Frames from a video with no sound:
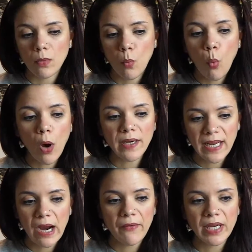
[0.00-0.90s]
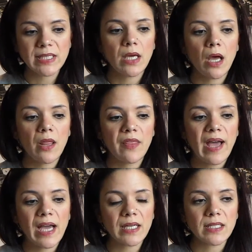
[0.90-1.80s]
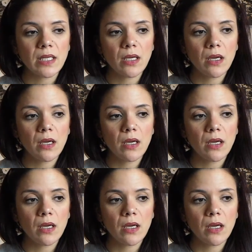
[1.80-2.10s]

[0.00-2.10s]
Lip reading: One character that